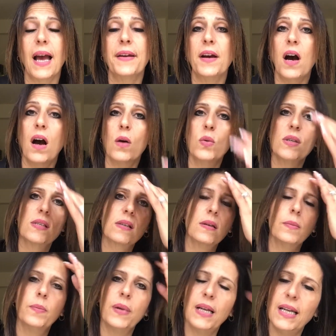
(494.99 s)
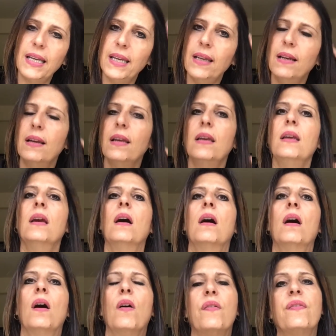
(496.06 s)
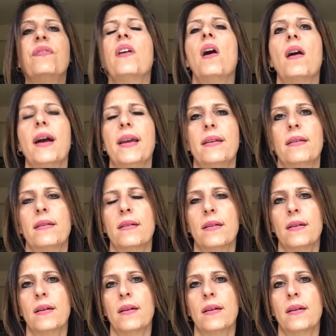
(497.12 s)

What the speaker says: and I was completely fine.